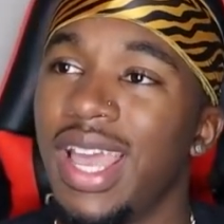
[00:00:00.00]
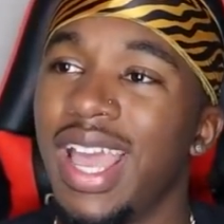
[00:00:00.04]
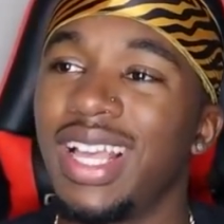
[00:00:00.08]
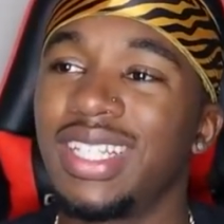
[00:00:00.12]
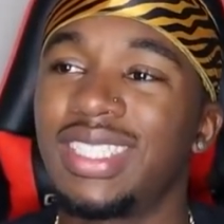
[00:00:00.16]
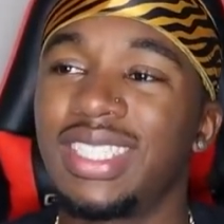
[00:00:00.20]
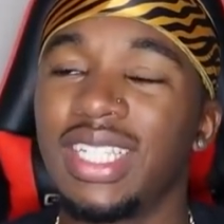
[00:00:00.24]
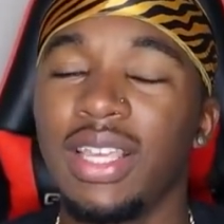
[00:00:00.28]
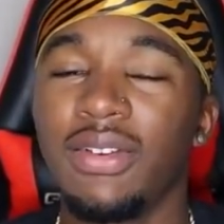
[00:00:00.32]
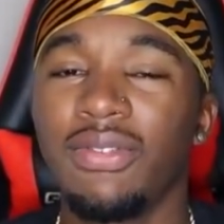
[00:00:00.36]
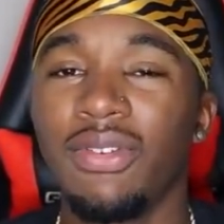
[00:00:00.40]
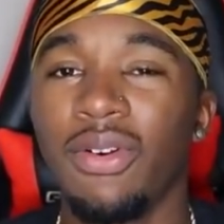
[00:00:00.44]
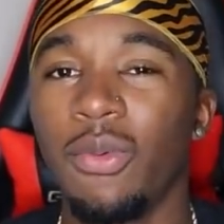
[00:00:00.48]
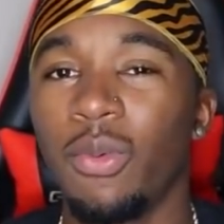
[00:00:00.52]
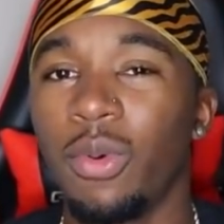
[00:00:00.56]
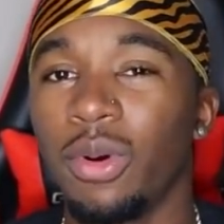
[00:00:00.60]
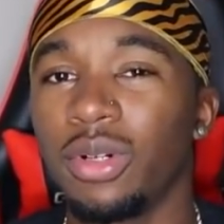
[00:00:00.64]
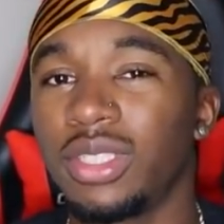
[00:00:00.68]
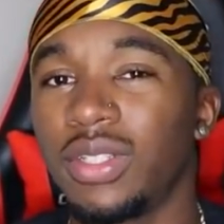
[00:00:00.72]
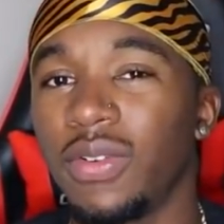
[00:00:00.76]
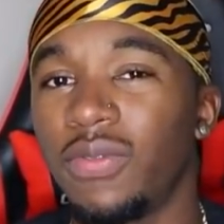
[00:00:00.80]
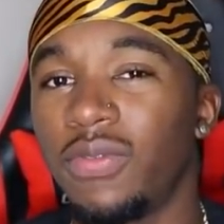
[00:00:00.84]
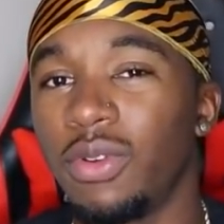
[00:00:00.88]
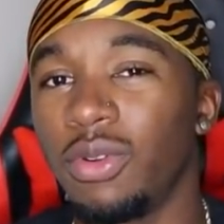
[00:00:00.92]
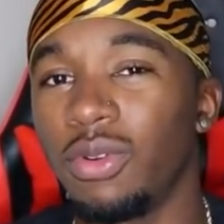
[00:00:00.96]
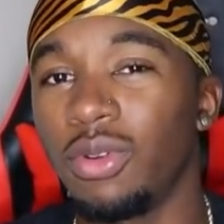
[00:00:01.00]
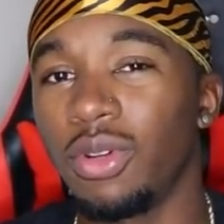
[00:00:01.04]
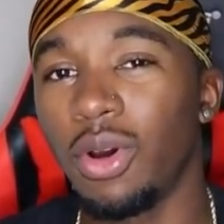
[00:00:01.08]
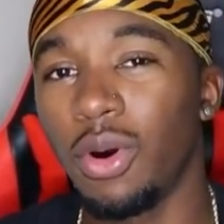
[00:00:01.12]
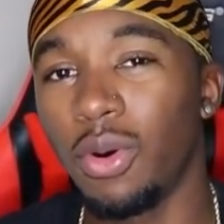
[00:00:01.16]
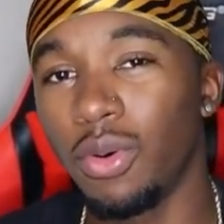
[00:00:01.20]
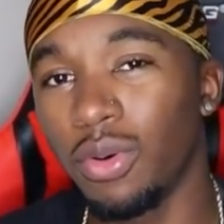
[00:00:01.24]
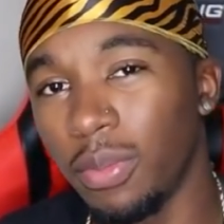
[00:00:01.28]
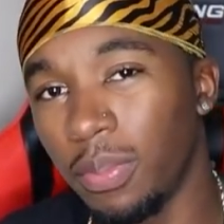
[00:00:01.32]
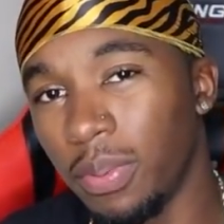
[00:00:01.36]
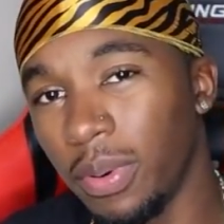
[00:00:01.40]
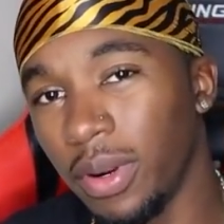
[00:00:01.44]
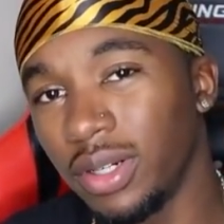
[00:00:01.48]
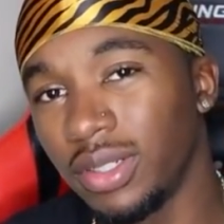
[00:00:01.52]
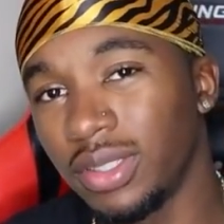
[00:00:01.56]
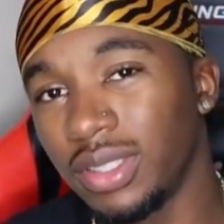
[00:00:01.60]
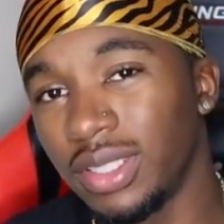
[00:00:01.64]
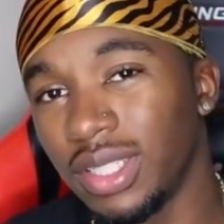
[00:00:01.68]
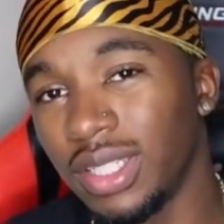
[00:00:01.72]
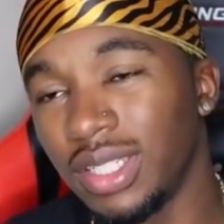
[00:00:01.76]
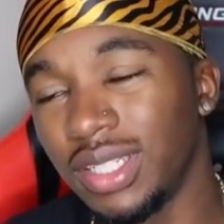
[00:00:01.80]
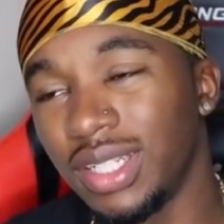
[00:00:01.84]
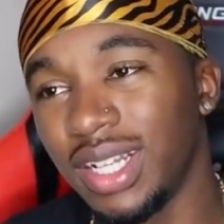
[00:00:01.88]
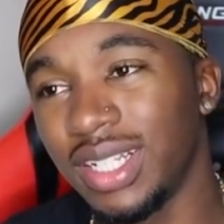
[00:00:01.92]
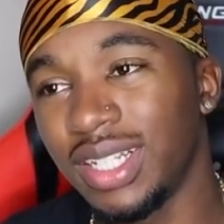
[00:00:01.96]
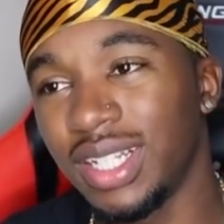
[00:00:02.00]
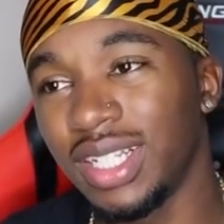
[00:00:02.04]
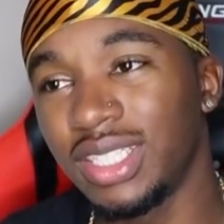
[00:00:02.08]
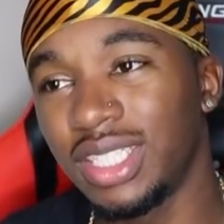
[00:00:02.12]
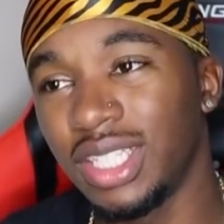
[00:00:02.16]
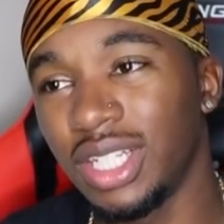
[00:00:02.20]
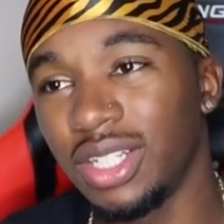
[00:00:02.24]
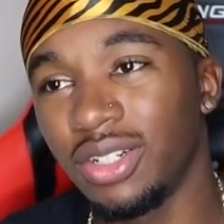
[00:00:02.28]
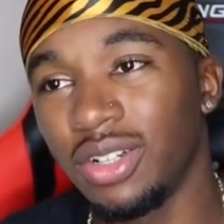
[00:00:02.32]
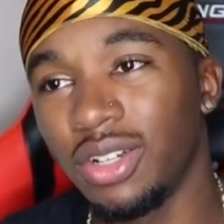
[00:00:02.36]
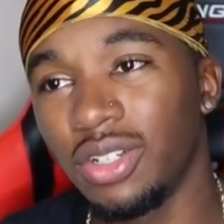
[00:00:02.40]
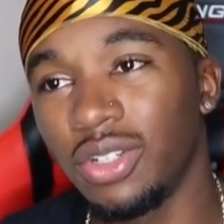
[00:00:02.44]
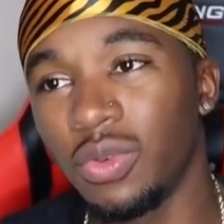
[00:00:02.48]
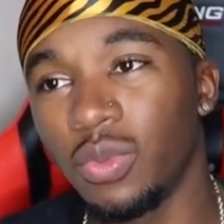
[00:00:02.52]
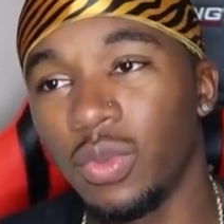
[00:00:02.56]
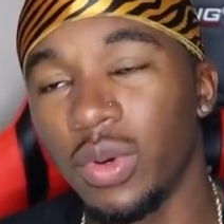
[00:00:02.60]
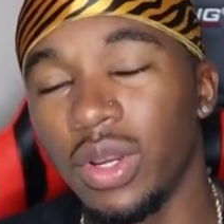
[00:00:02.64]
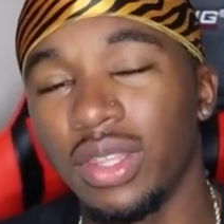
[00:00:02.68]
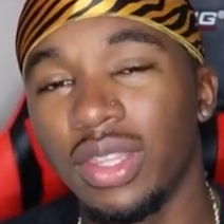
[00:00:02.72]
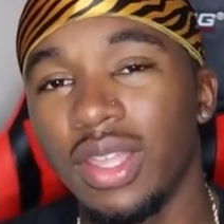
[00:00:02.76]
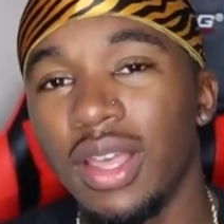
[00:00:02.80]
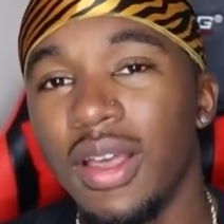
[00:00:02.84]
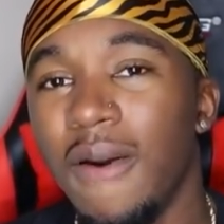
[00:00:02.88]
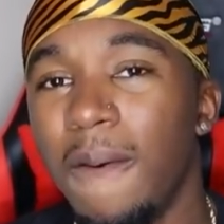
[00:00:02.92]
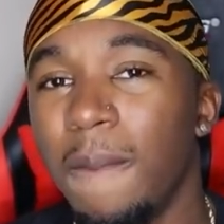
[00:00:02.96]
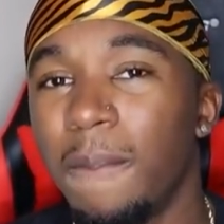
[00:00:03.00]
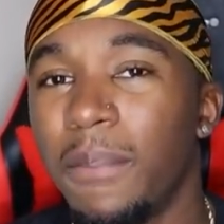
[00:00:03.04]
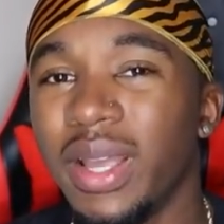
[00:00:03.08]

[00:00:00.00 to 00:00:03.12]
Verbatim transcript: It's even worse if you know the person that they cheating on you with,